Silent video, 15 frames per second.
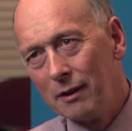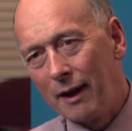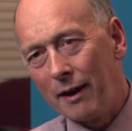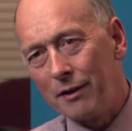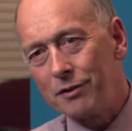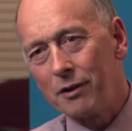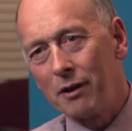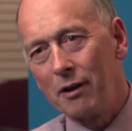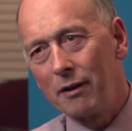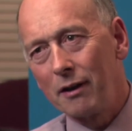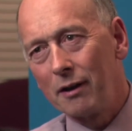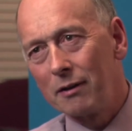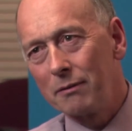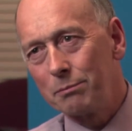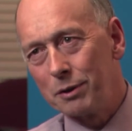Our
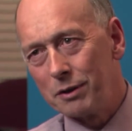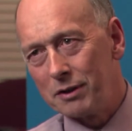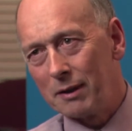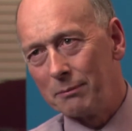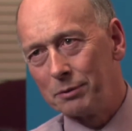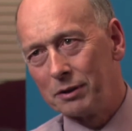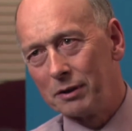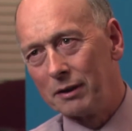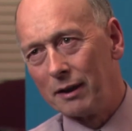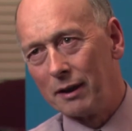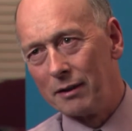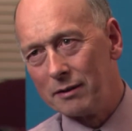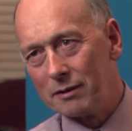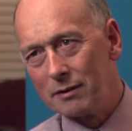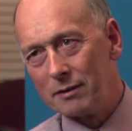starting presumption
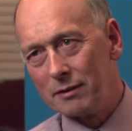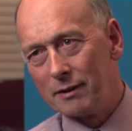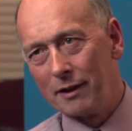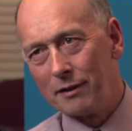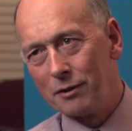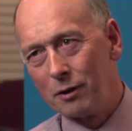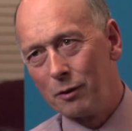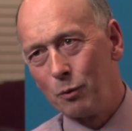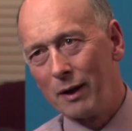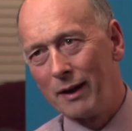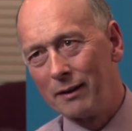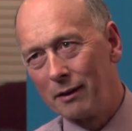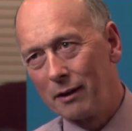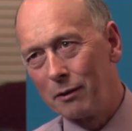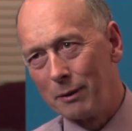is there's not
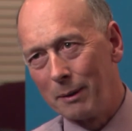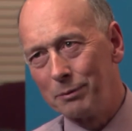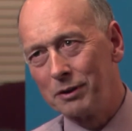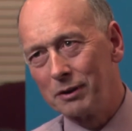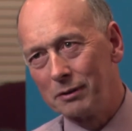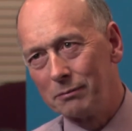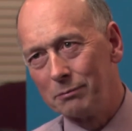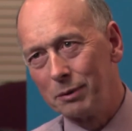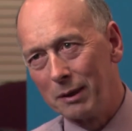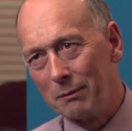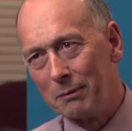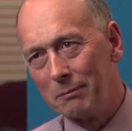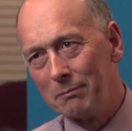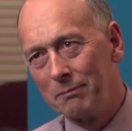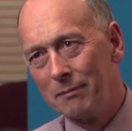one corruption
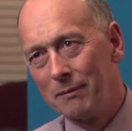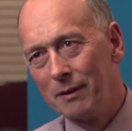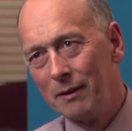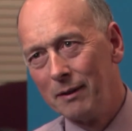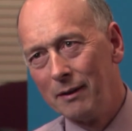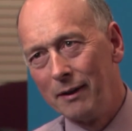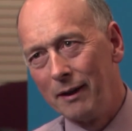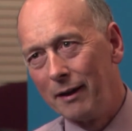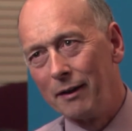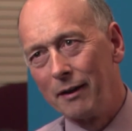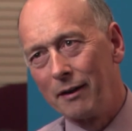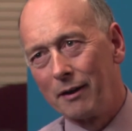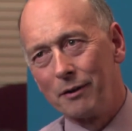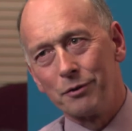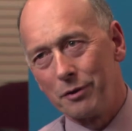problem in
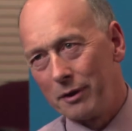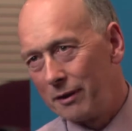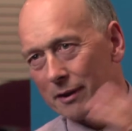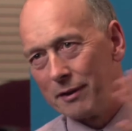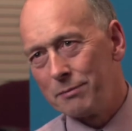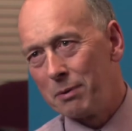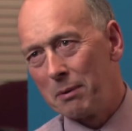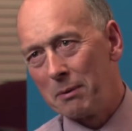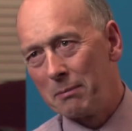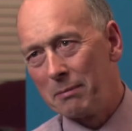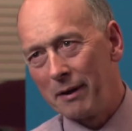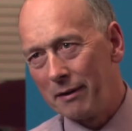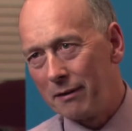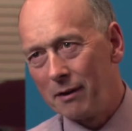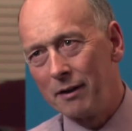a country. There's
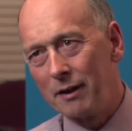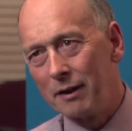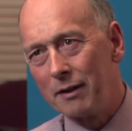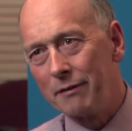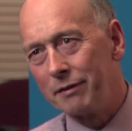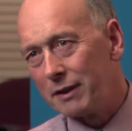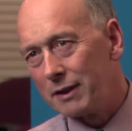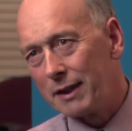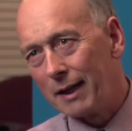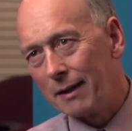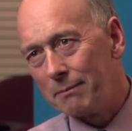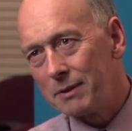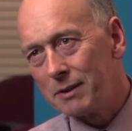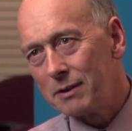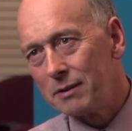probably 30 different
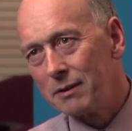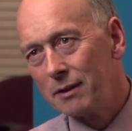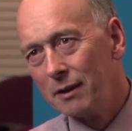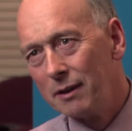types.